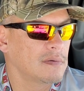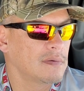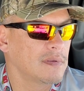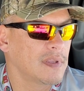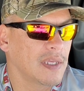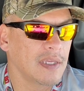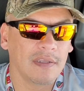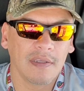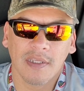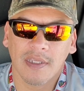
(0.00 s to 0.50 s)

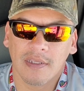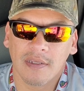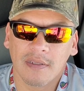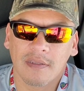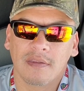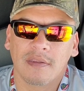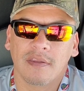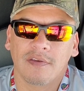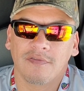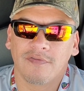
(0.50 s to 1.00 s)
They
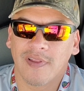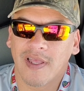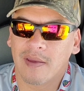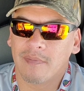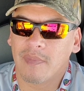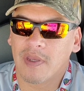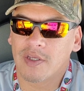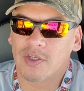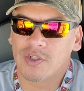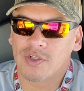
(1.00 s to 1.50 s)
needed the
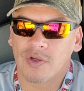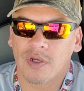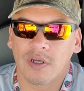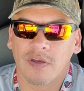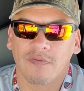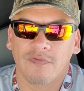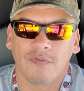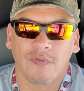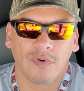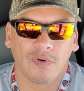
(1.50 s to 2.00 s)
flatbed
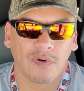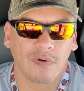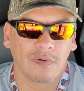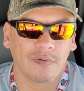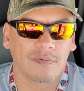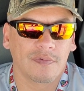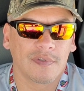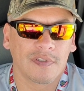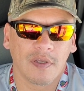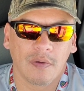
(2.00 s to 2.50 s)
truck
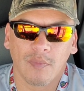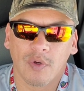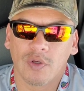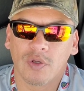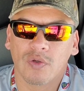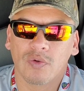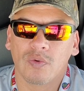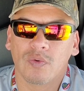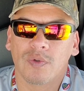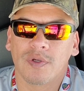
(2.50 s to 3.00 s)
for
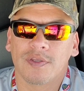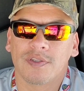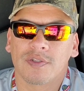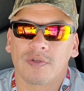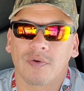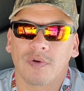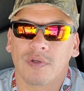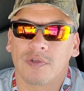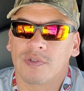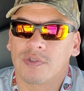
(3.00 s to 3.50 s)
someone who was
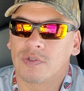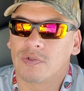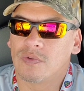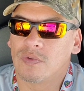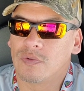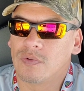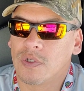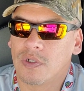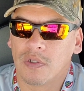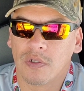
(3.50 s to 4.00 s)
going
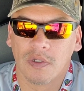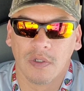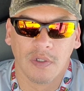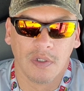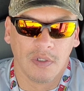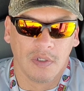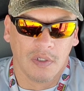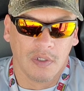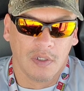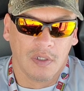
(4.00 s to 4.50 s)
to
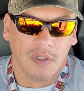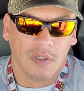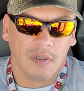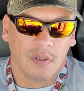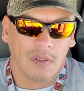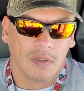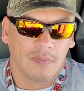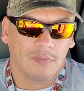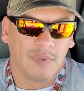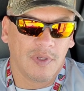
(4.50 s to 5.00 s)

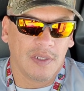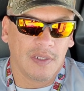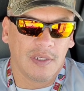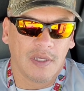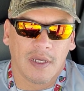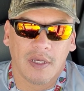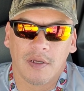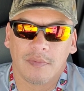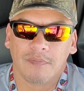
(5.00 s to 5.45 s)
be